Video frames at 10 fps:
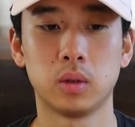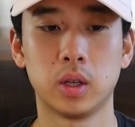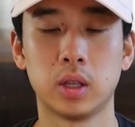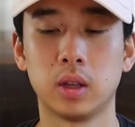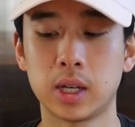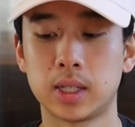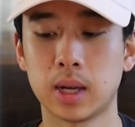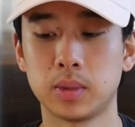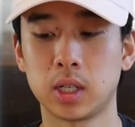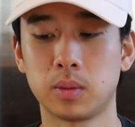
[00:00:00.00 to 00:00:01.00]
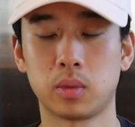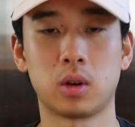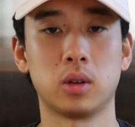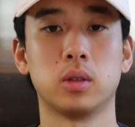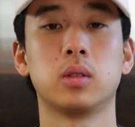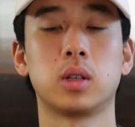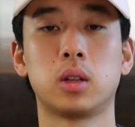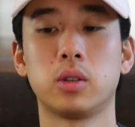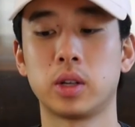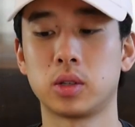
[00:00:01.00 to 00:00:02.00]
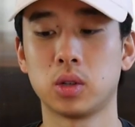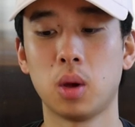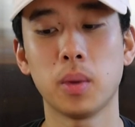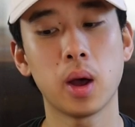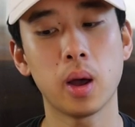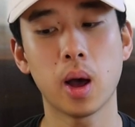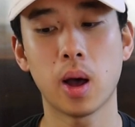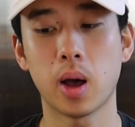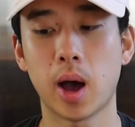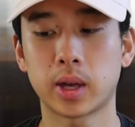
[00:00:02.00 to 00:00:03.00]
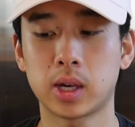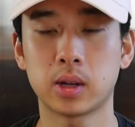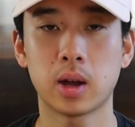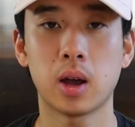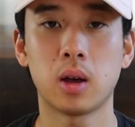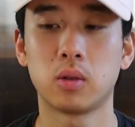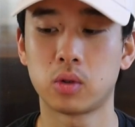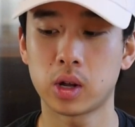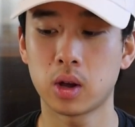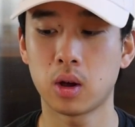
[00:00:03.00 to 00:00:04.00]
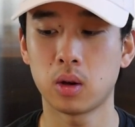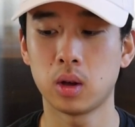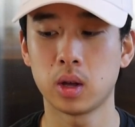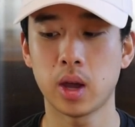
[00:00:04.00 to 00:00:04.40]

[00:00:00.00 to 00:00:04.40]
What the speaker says: in the Elite 10 team are including Soma, Akira, Ryo,